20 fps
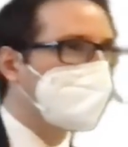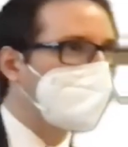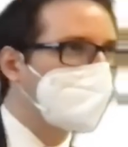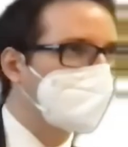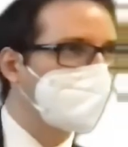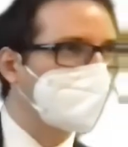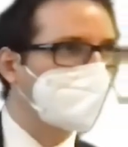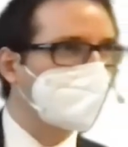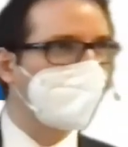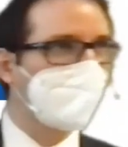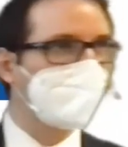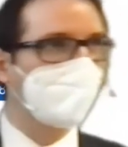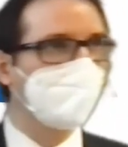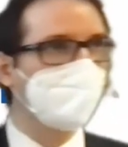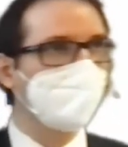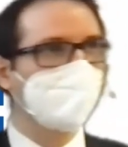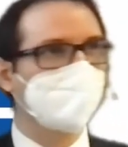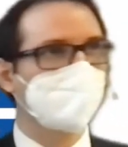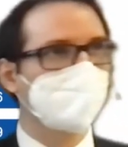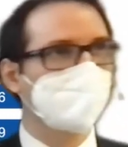of the query
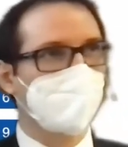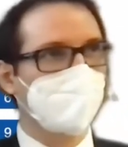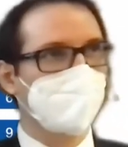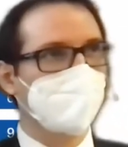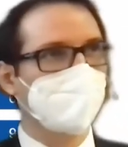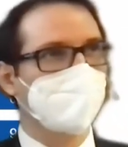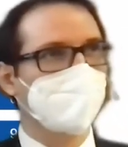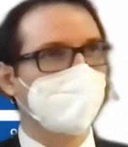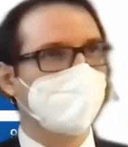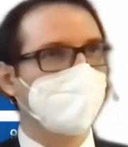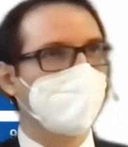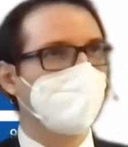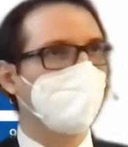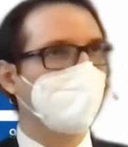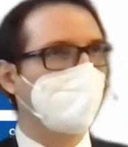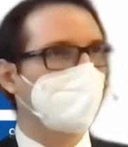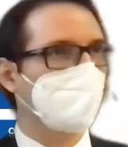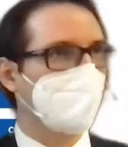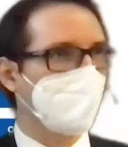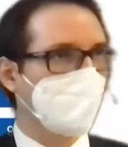is something that never
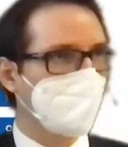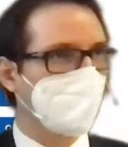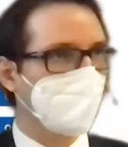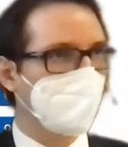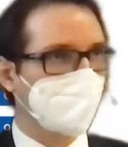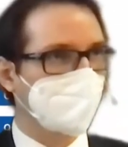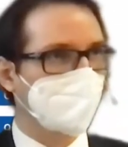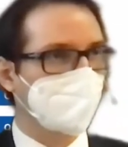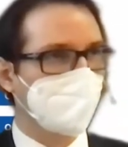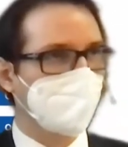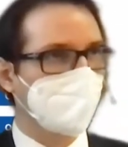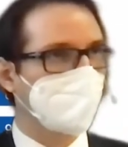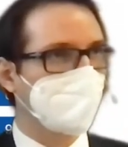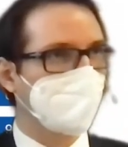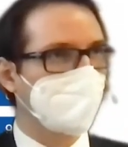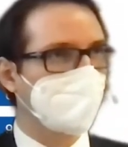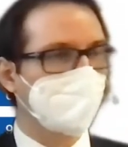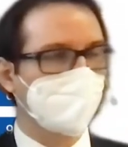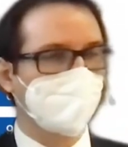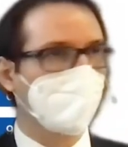changes.
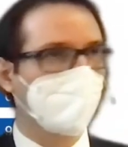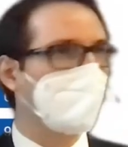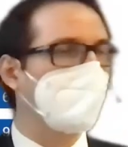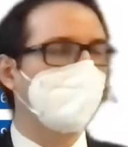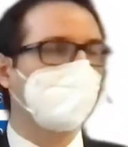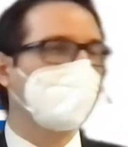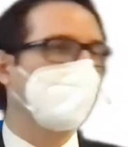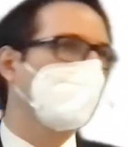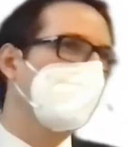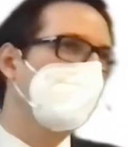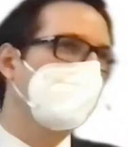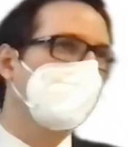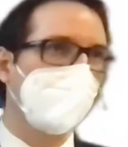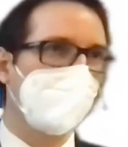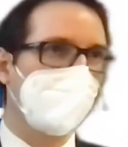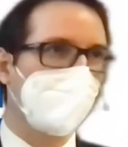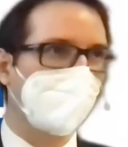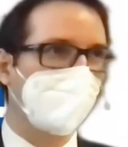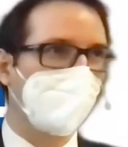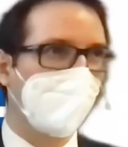It's where it changes with
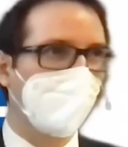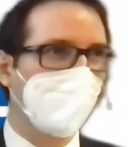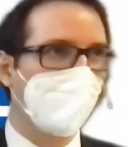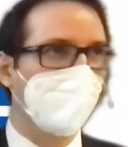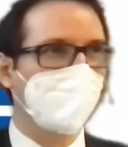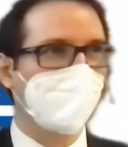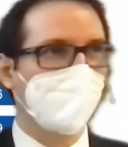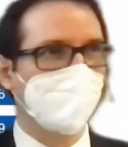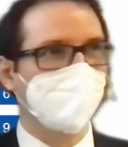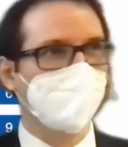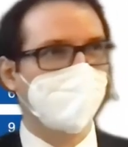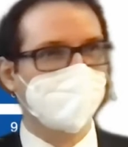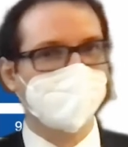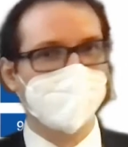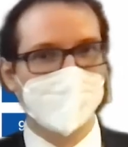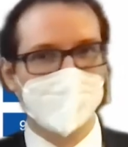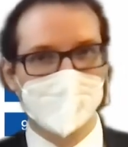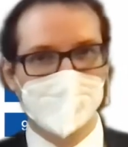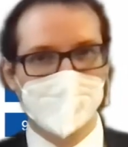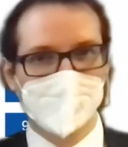the query, right? But
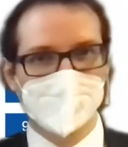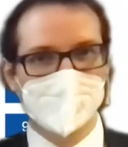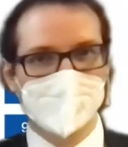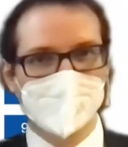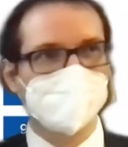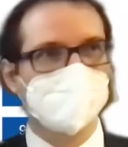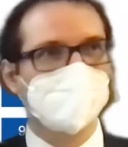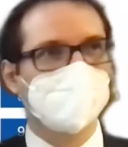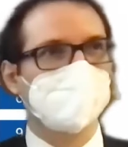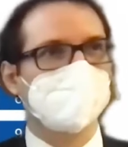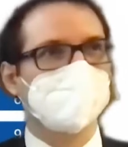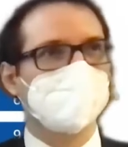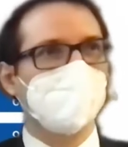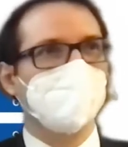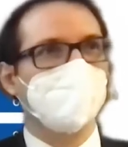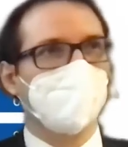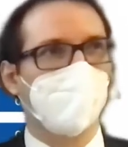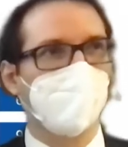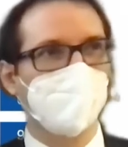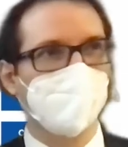it's the same
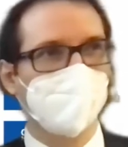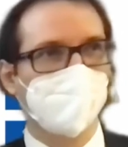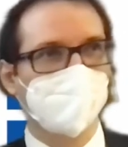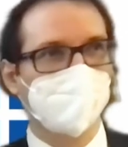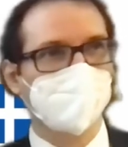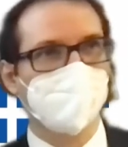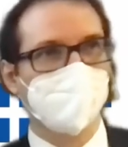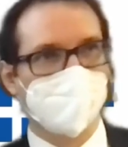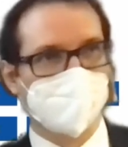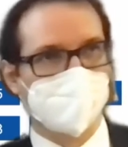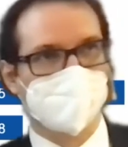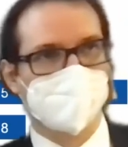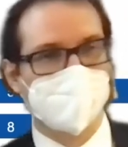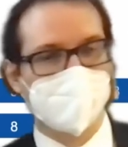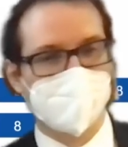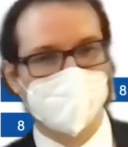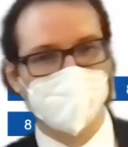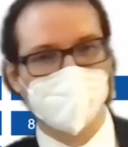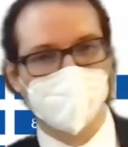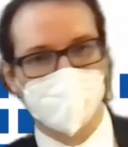for all documents
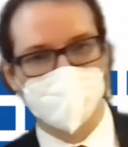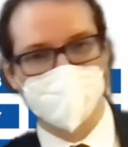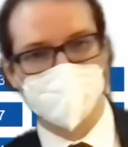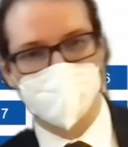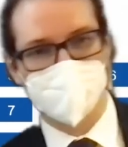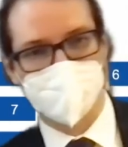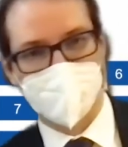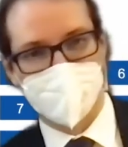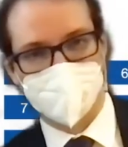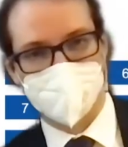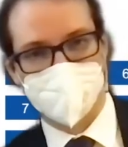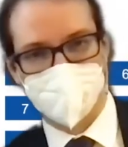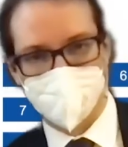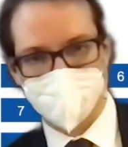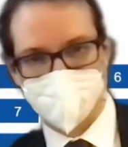that you want to rank.